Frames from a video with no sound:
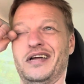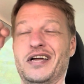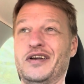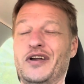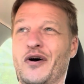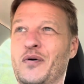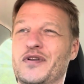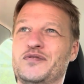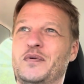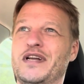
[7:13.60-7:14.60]
no
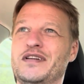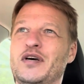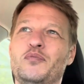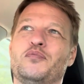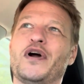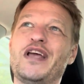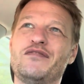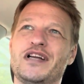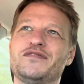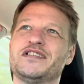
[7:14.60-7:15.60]
one's been brave
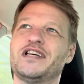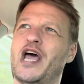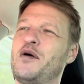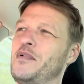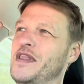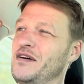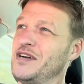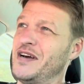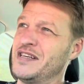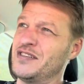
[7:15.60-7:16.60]
enough to say it. But then I've
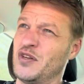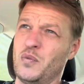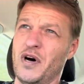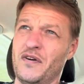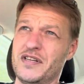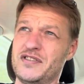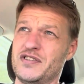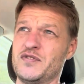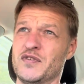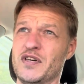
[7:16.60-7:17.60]
noticed that the world is
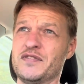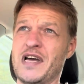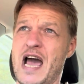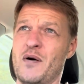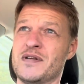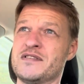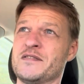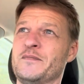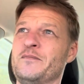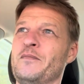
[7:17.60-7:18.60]
just full of cowards.
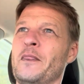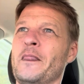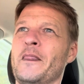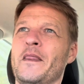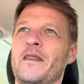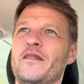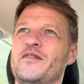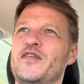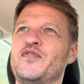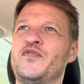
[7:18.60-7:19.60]

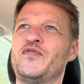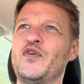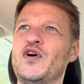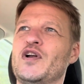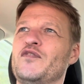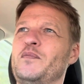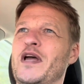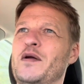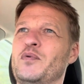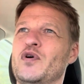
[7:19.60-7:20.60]
It's full of
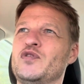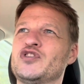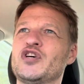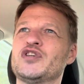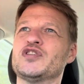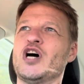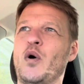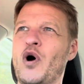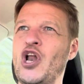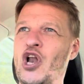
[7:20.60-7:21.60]
people who just
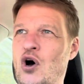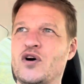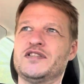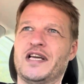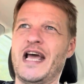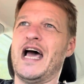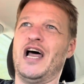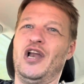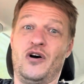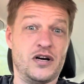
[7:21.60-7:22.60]
go along to get
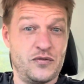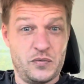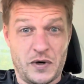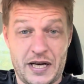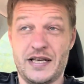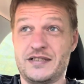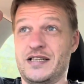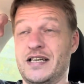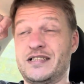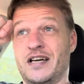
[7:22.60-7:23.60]
along. I've witnessed
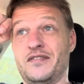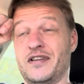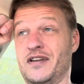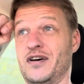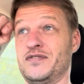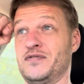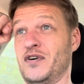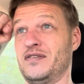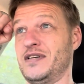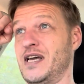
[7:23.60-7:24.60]
this over the last
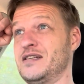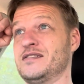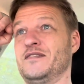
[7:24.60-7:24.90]
5 years.